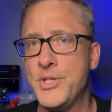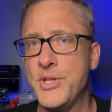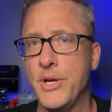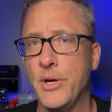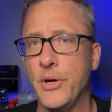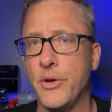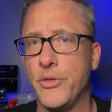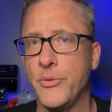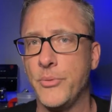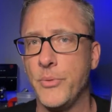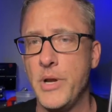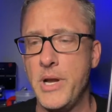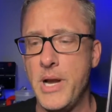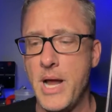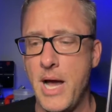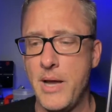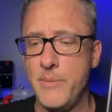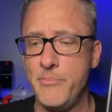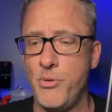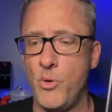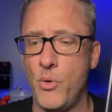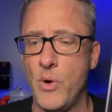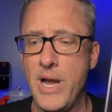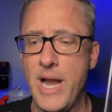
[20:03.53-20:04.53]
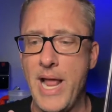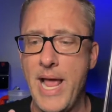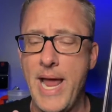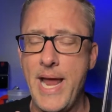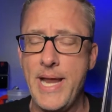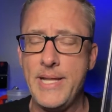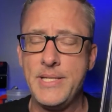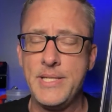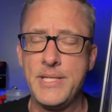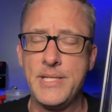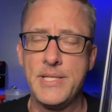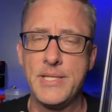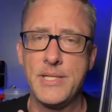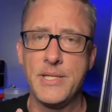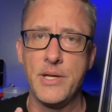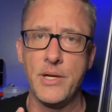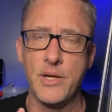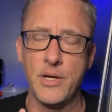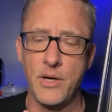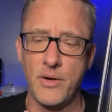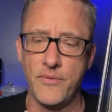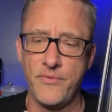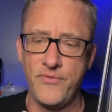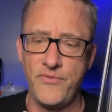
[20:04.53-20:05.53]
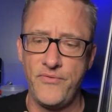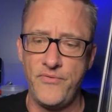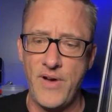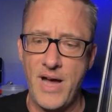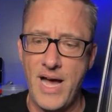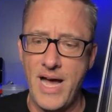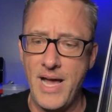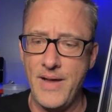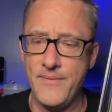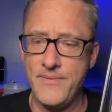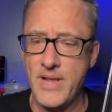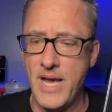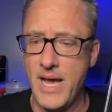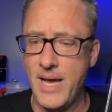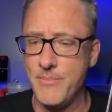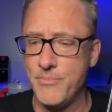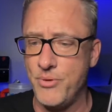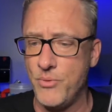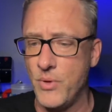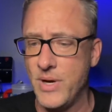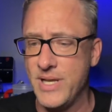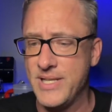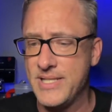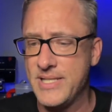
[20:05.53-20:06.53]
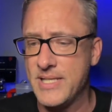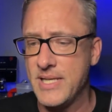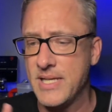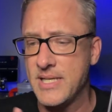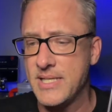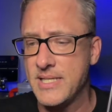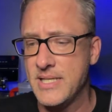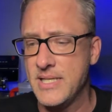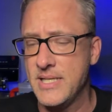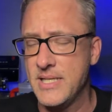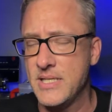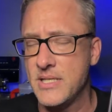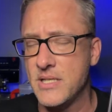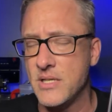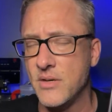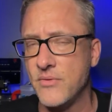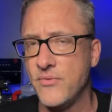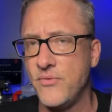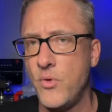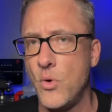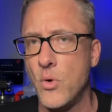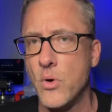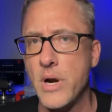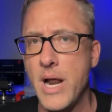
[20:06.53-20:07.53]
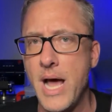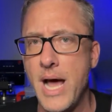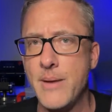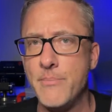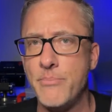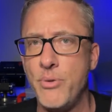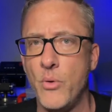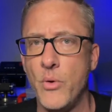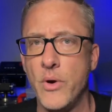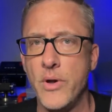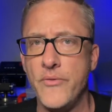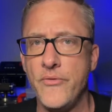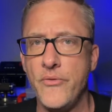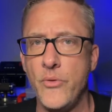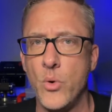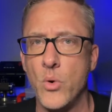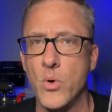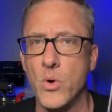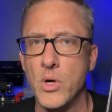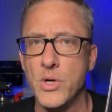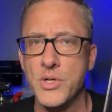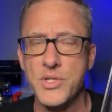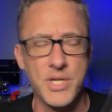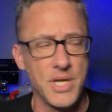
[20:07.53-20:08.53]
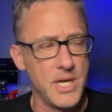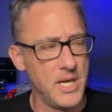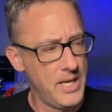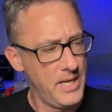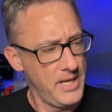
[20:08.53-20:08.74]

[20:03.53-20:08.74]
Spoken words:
there are 3 9.8s, there are 5 9.6s, there are 4 9.4s.